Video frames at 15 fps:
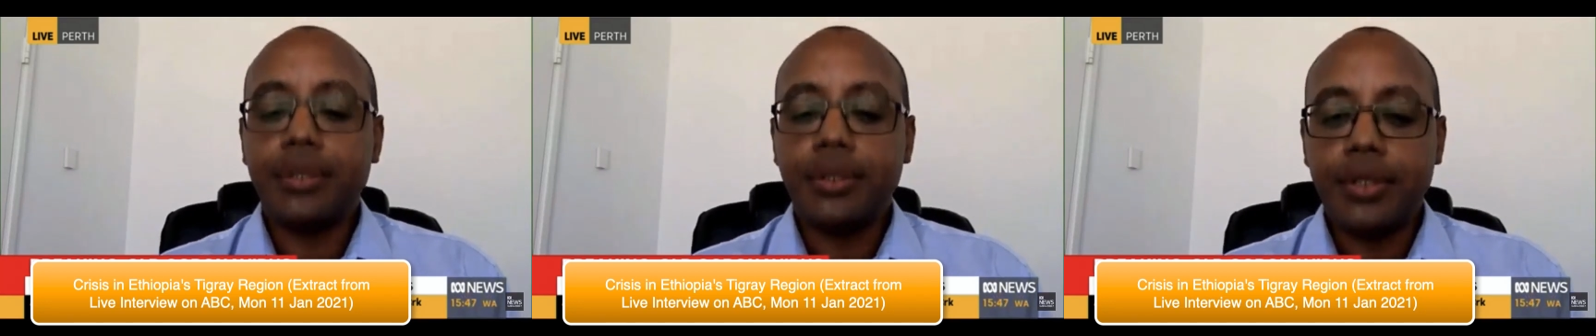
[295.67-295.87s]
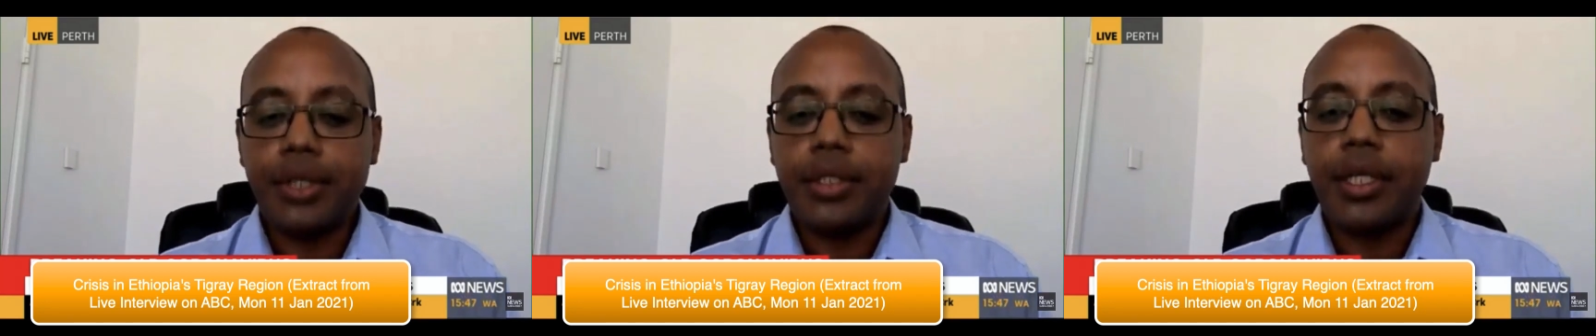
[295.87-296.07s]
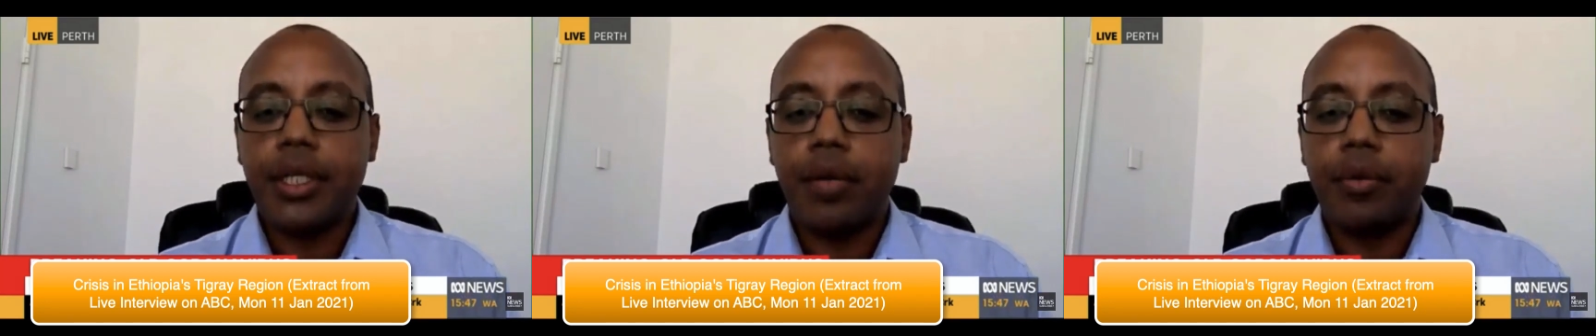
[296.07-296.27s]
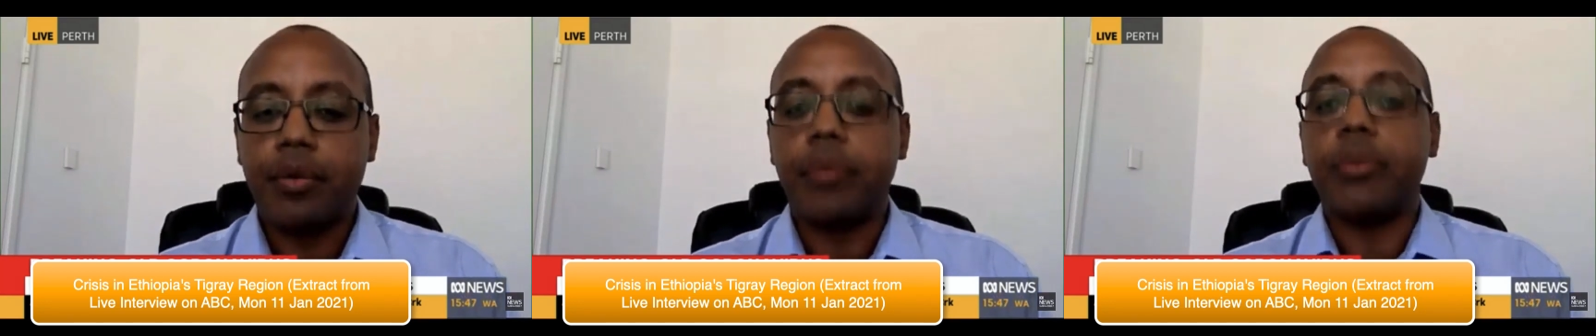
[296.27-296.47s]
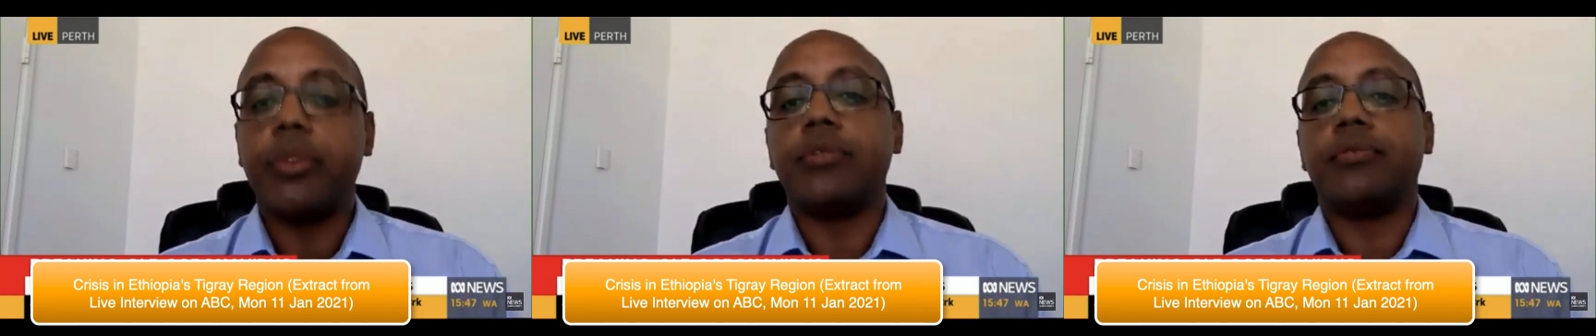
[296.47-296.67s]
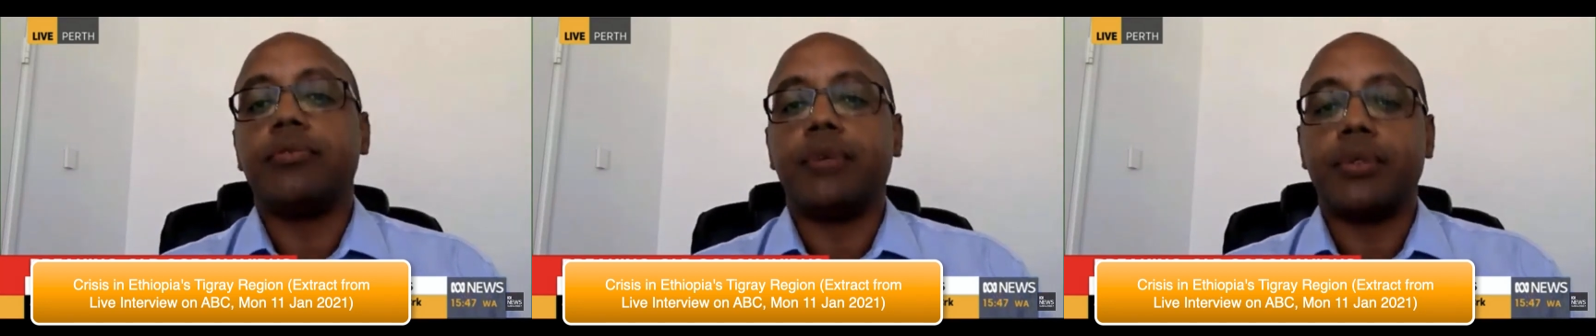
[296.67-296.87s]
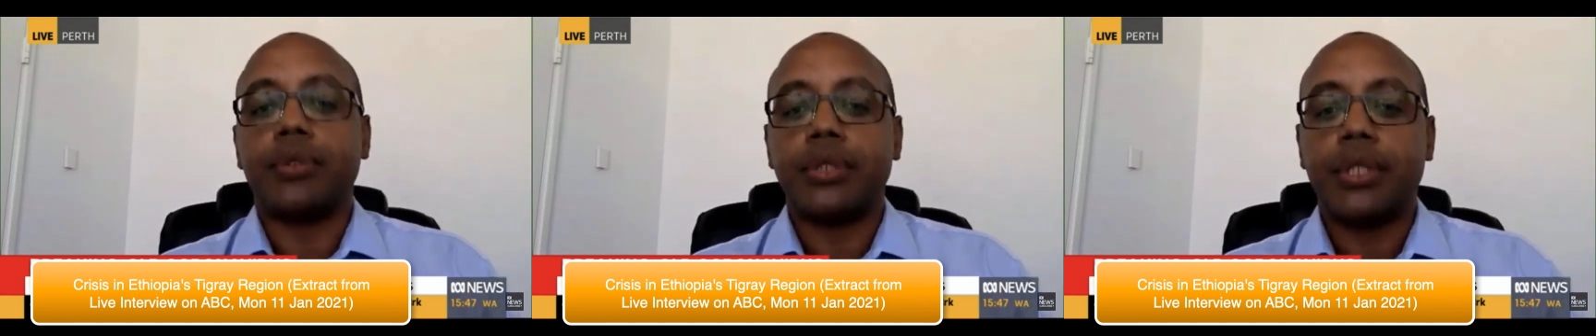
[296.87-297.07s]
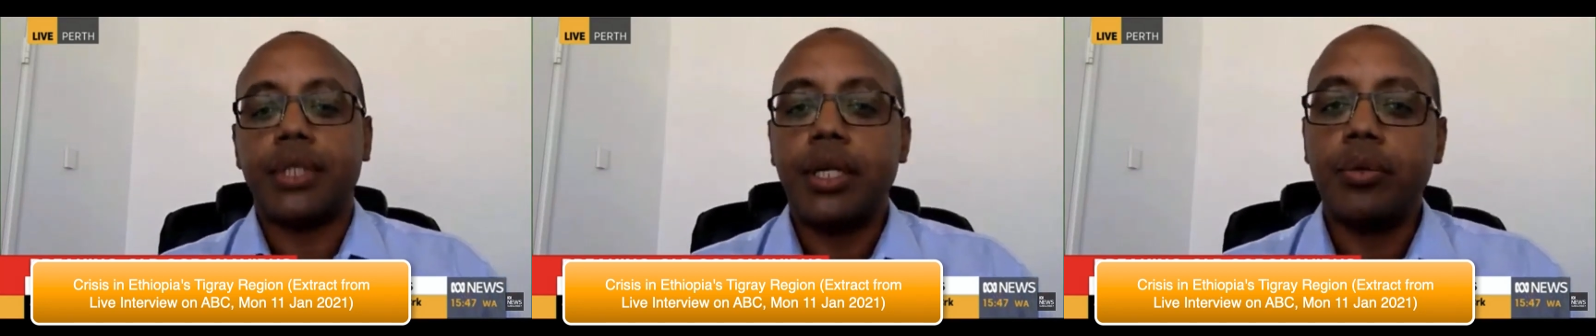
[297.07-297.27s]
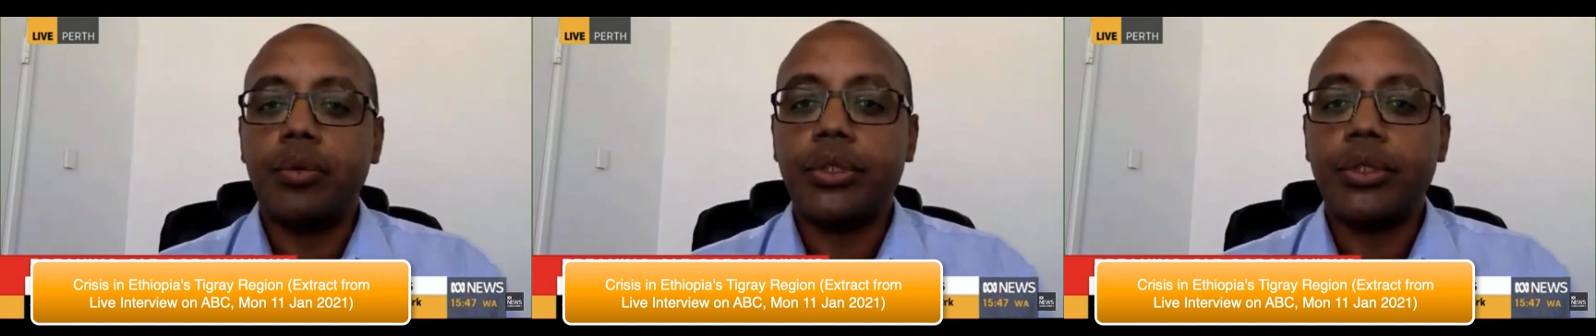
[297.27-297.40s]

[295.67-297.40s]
state government for Tigray,